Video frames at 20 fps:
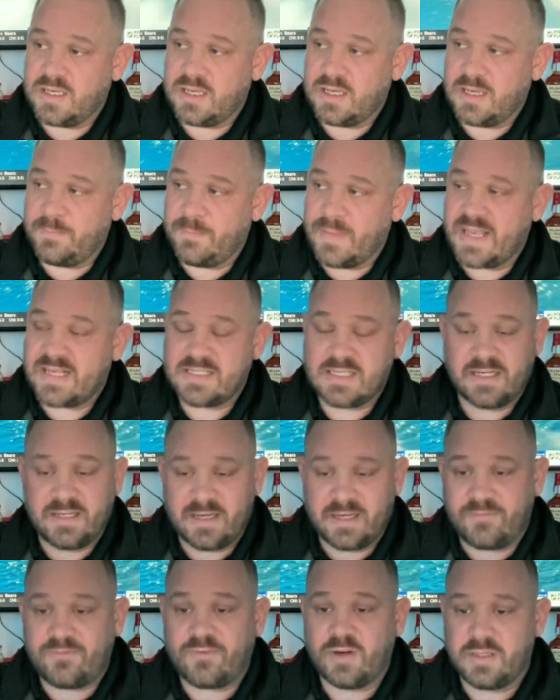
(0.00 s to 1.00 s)
It makes a
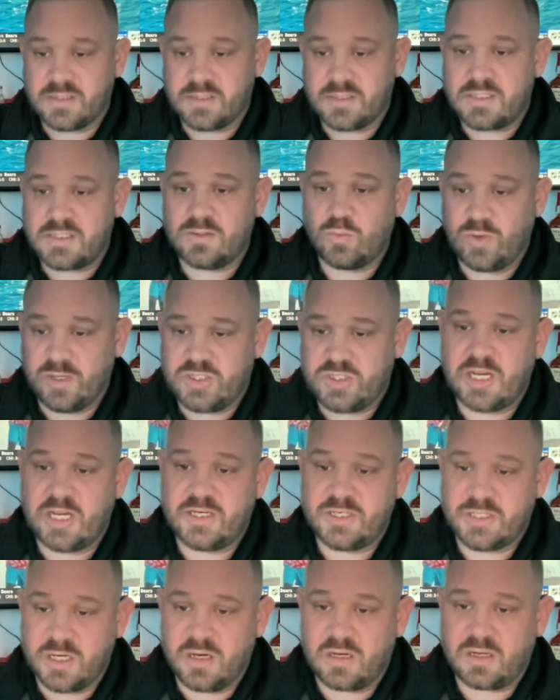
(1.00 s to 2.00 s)
difference with Chase
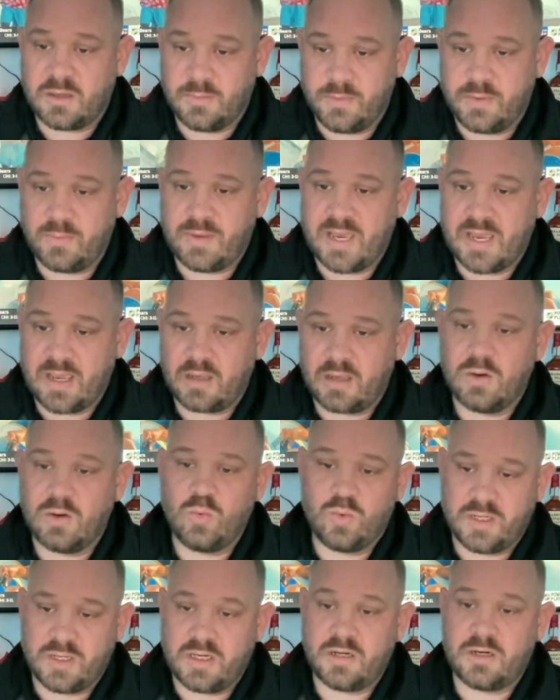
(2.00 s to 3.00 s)
Young coming back,
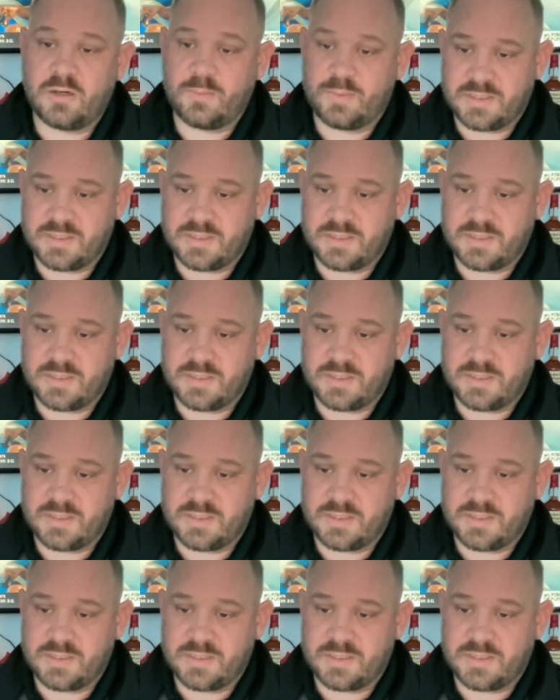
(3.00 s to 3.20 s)
100%.